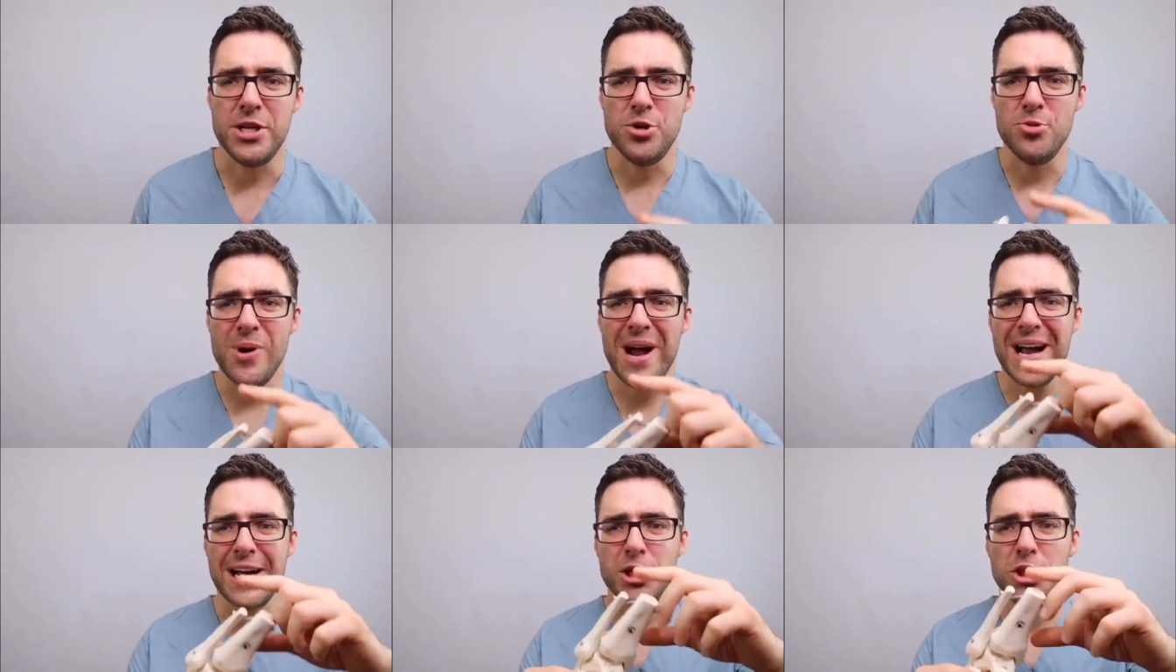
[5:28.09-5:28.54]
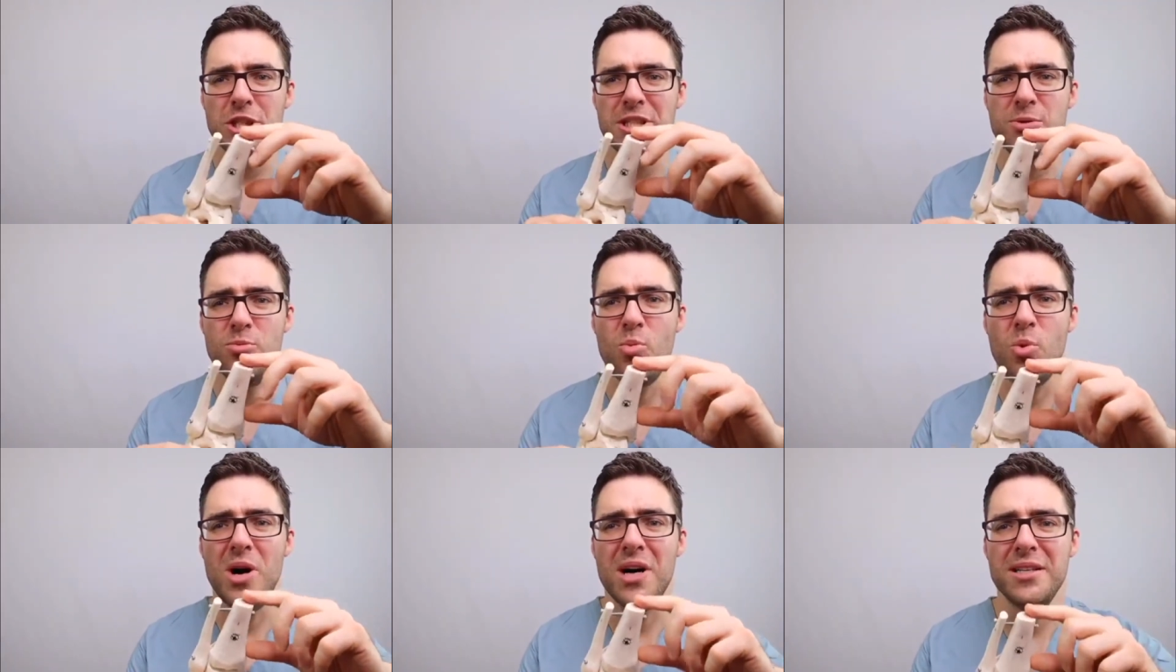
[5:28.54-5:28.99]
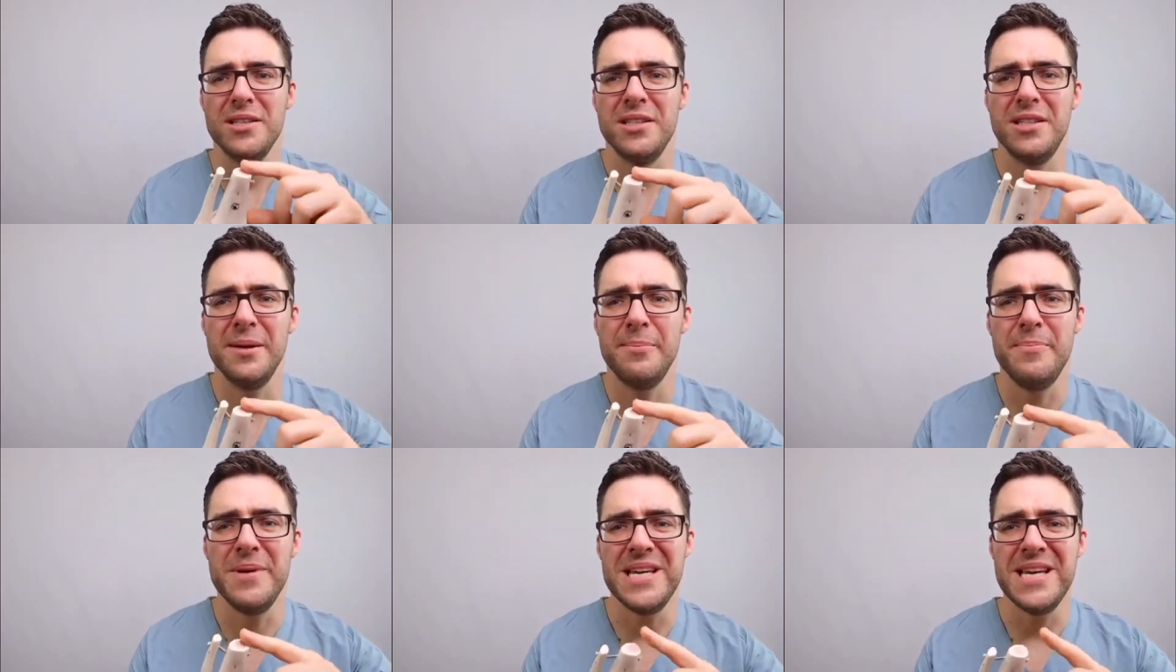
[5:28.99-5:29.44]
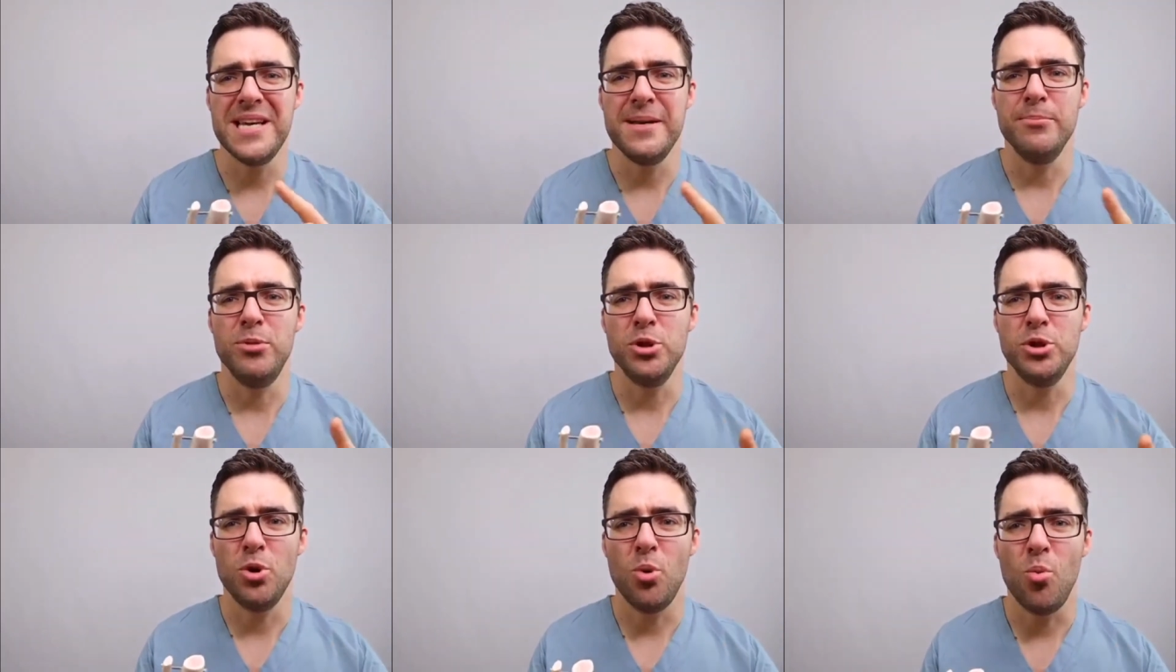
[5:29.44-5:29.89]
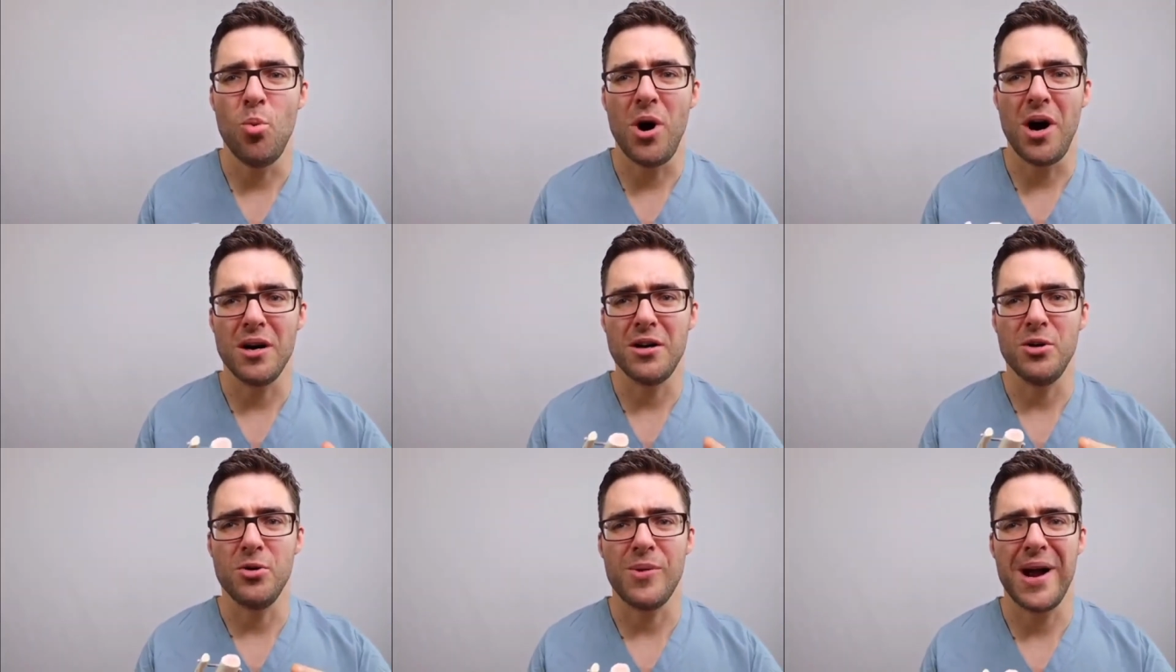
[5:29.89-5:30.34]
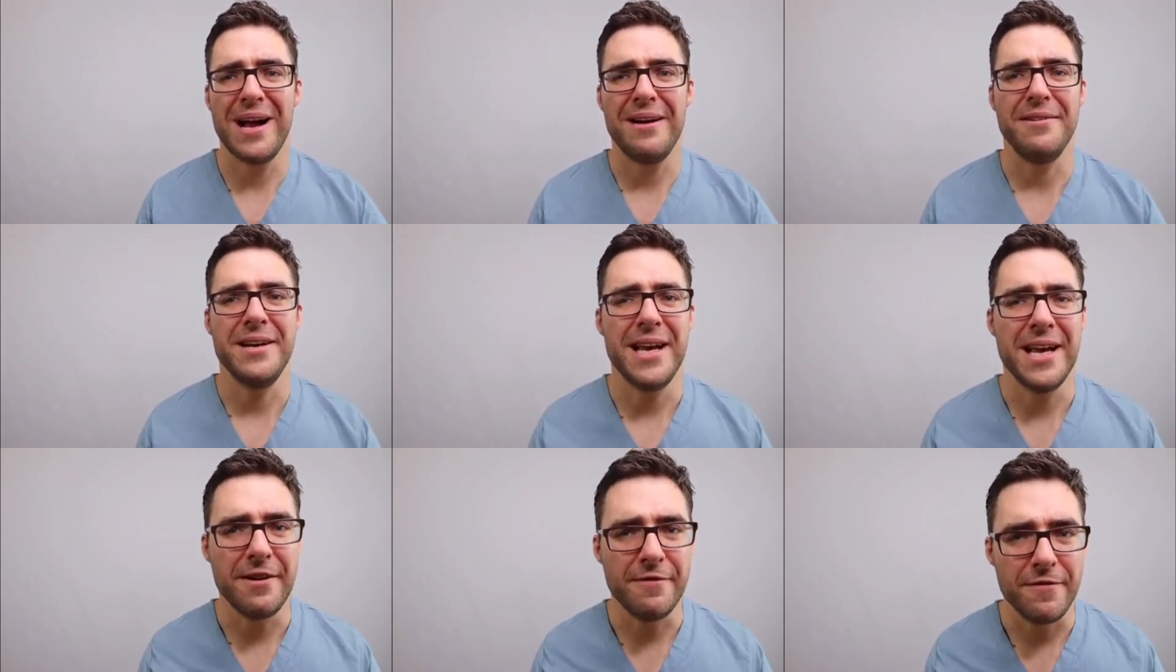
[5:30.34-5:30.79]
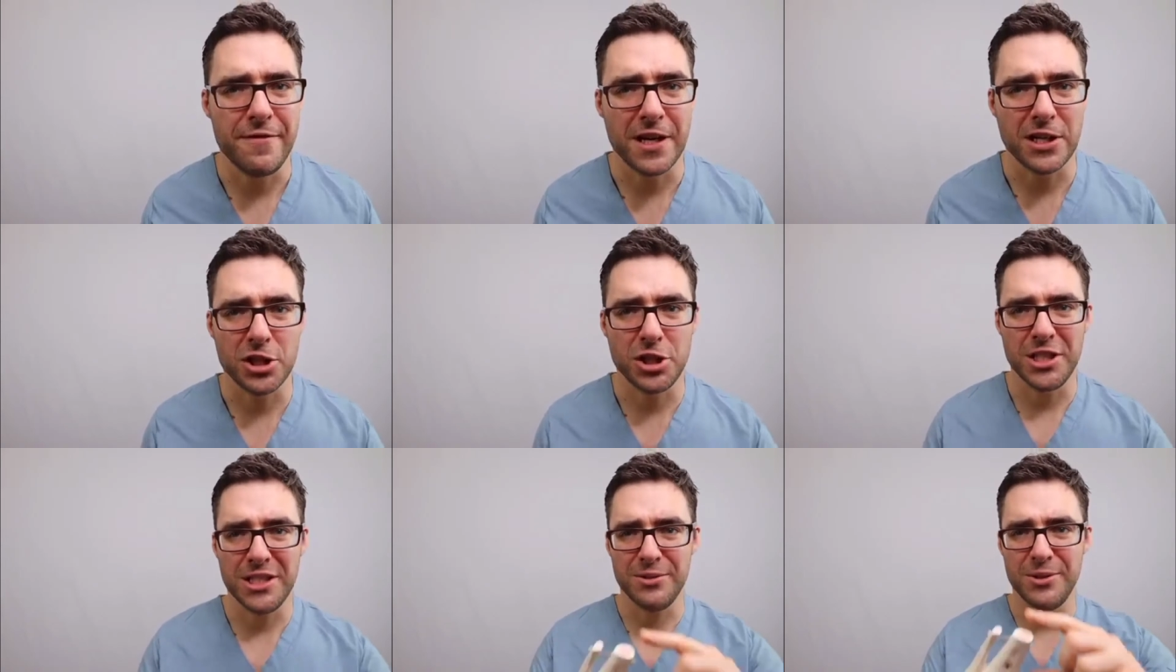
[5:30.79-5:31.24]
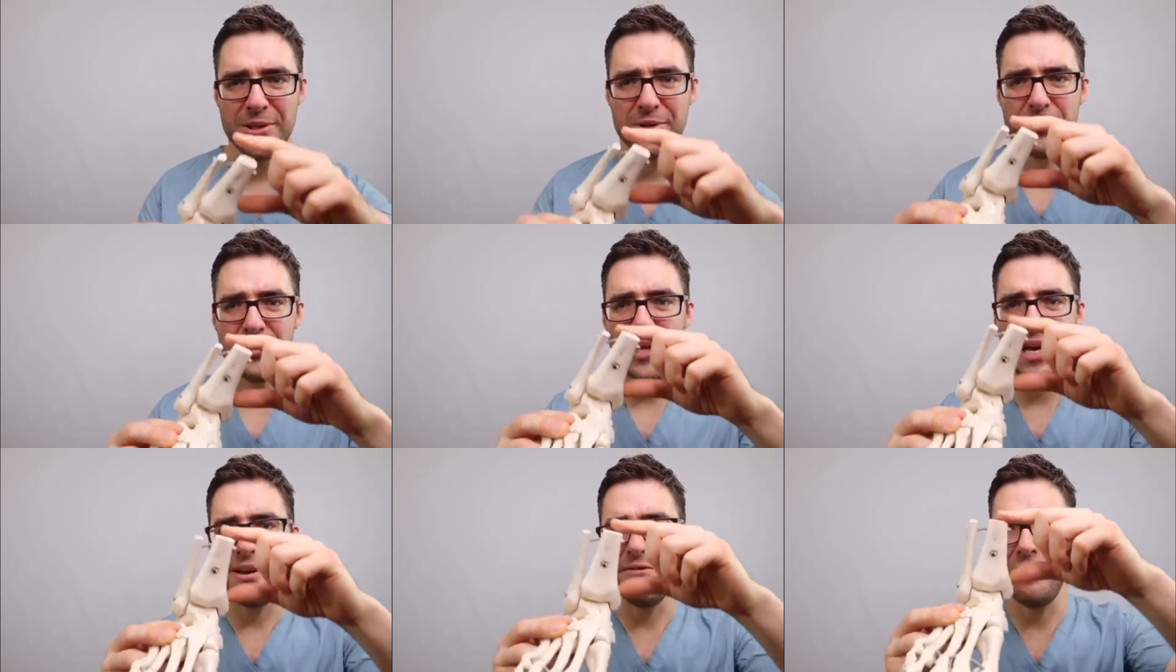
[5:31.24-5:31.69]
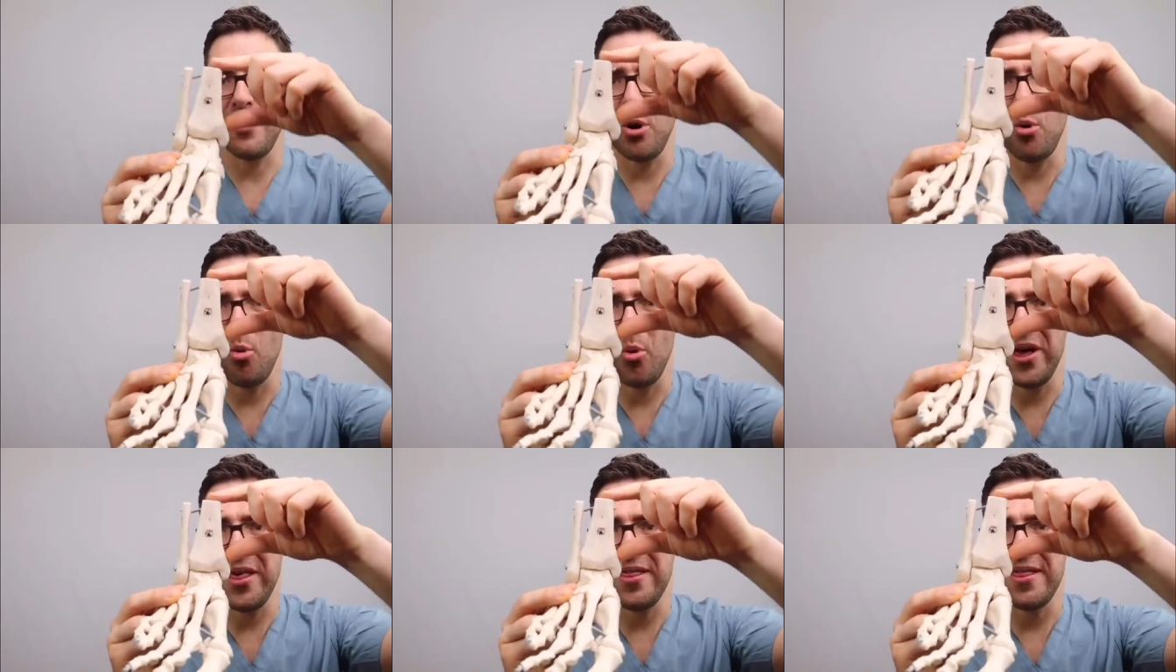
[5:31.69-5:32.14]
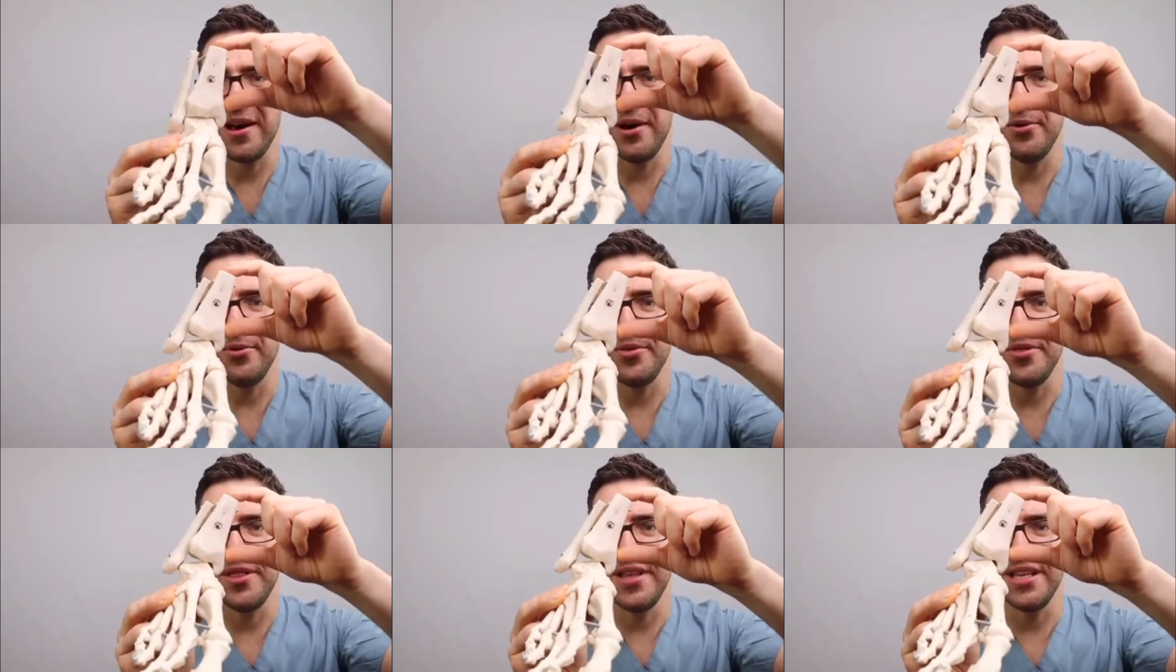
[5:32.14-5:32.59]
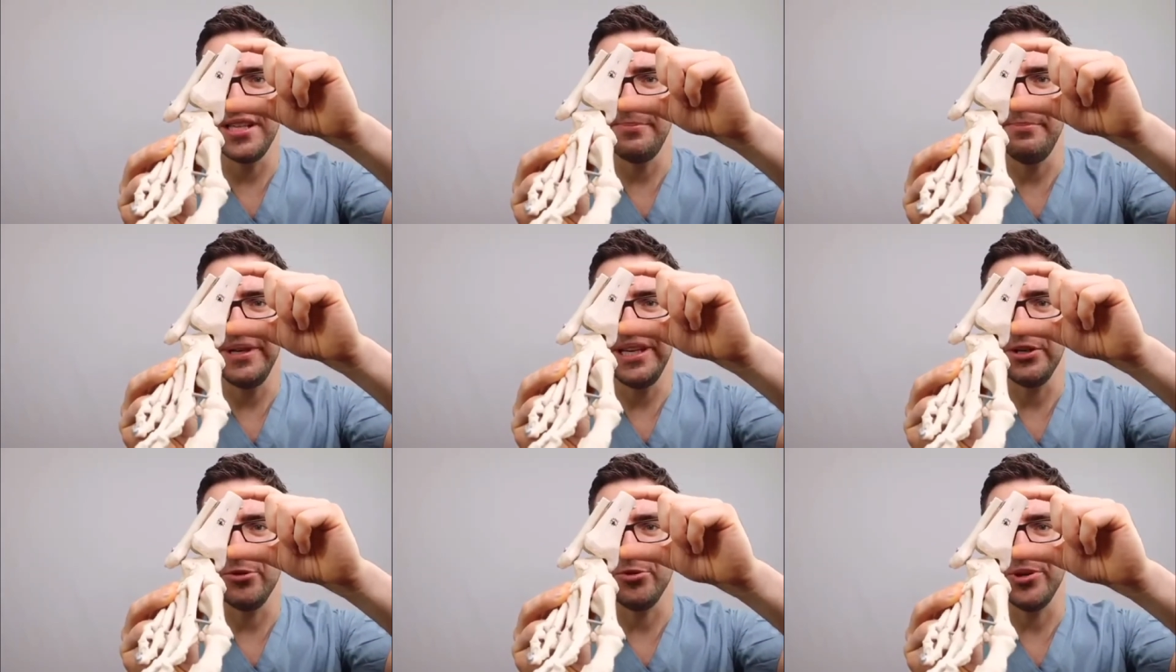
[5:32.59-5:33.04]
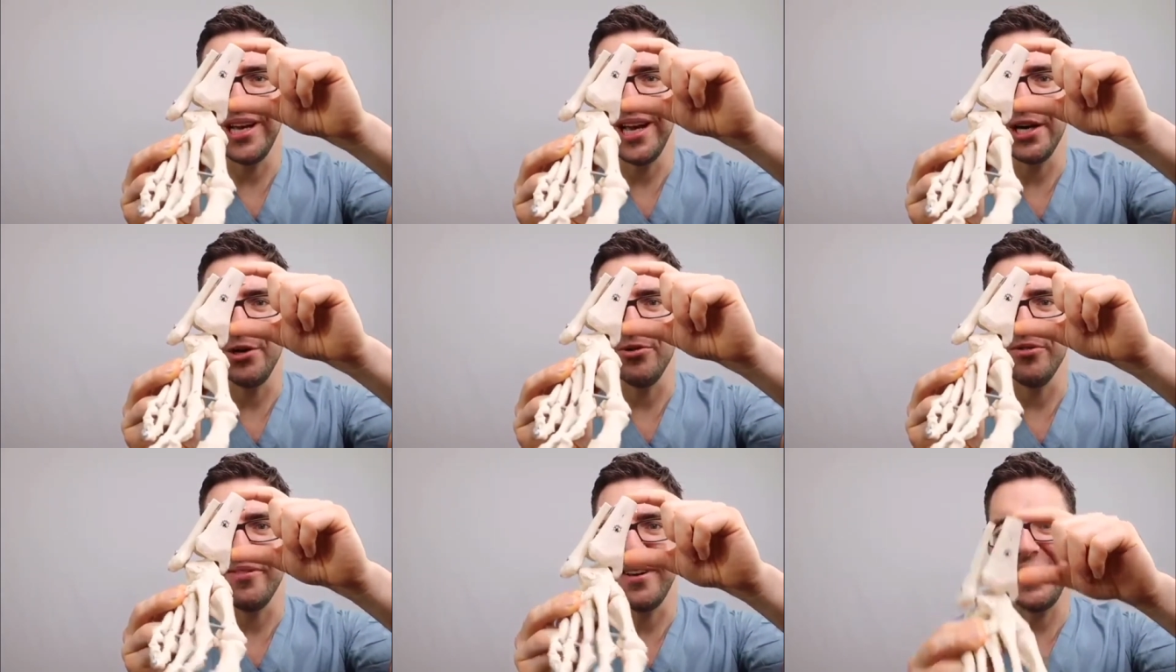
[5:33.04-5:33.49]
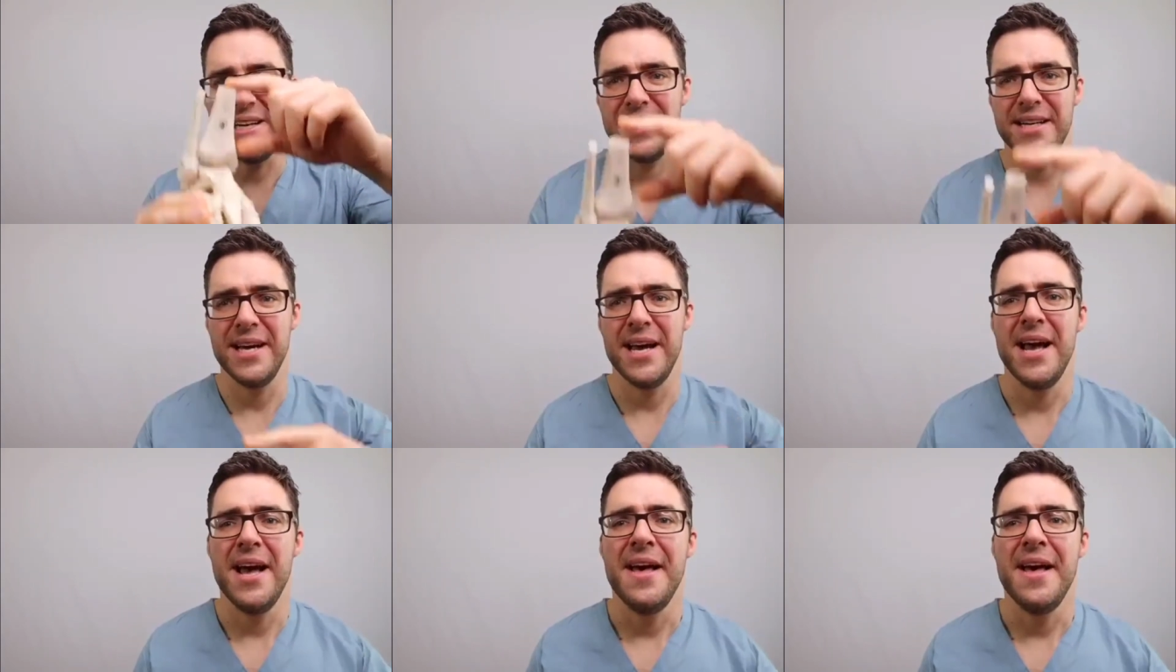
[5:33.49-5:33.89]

You actually want to be able to walk around and function with your life without this being re-aggravated.